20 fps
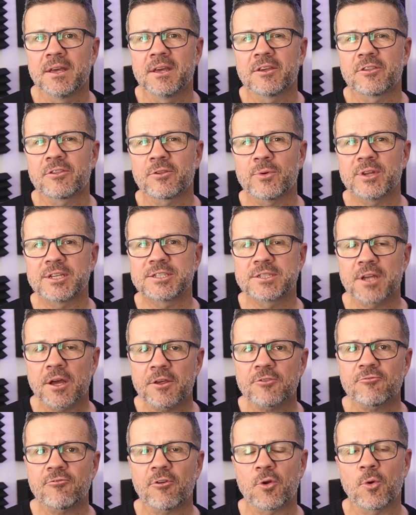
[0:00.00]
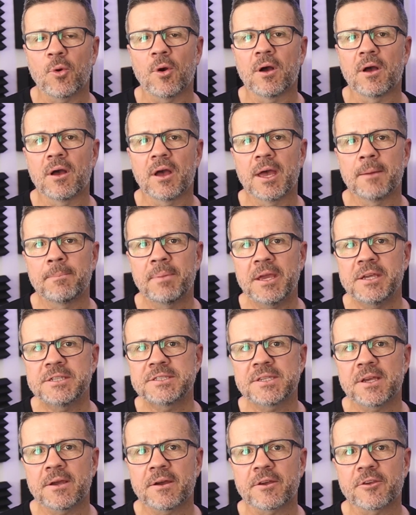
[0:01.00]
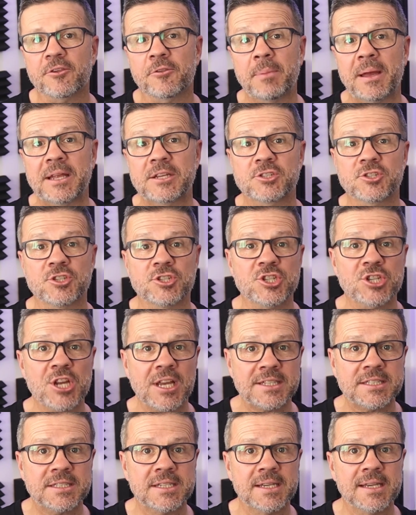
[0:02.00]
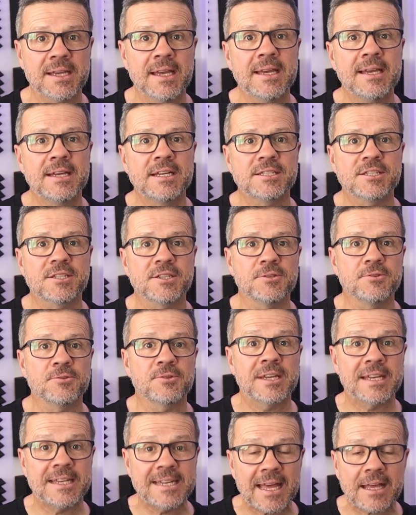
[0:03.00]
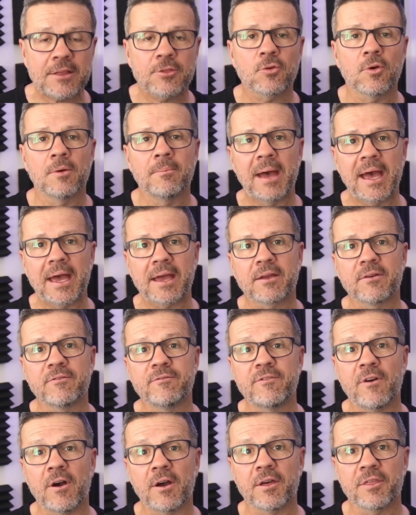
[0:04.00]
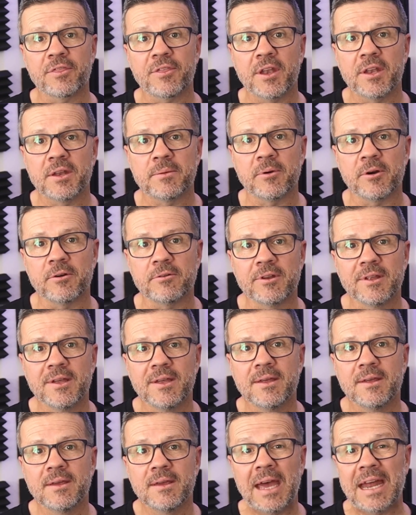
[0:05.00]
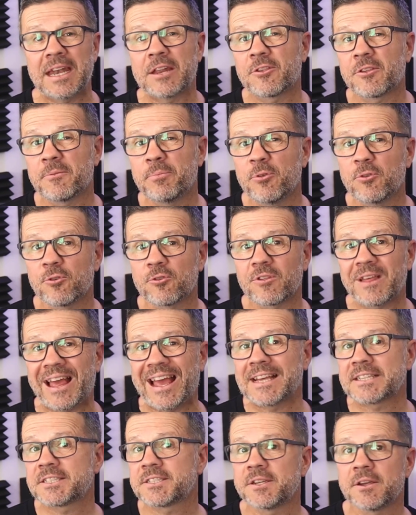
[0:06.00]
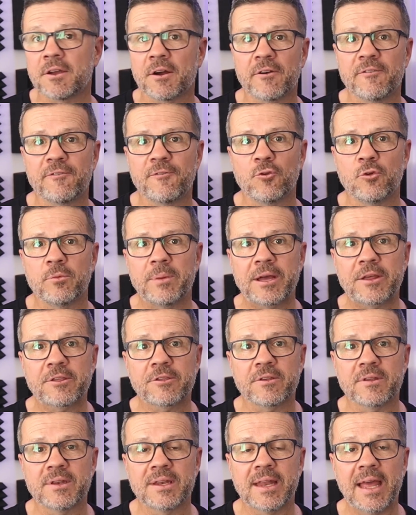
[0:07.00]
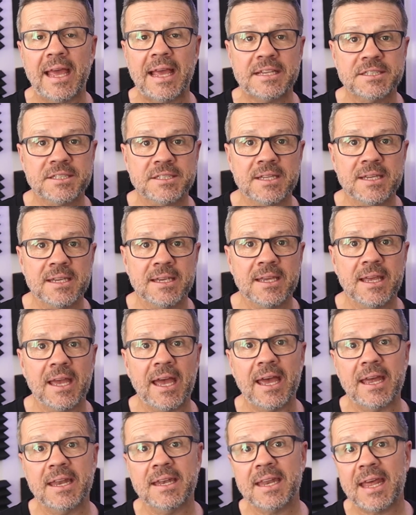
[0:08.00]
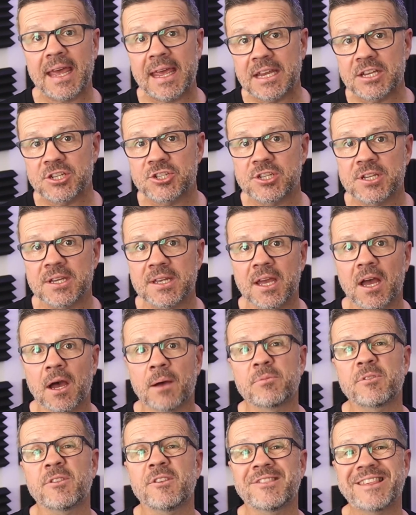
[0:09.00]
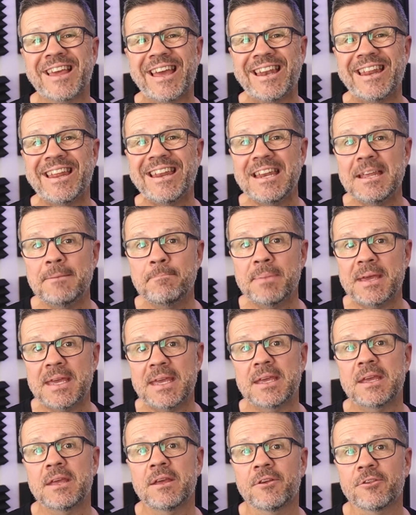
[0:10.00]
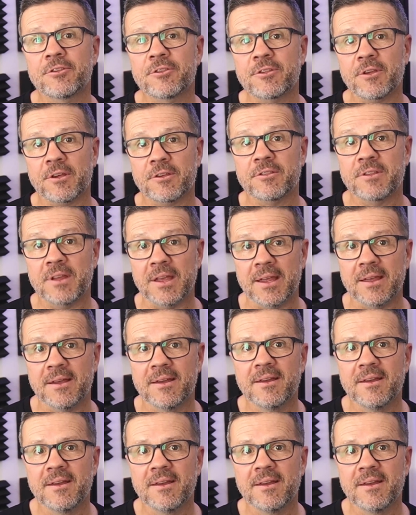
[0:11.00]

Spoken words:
so it does require a PCI expansion chassis to connect to a Mac via Thunderbolt. And it supports SDI formats in SD and HD up to 1080p 60.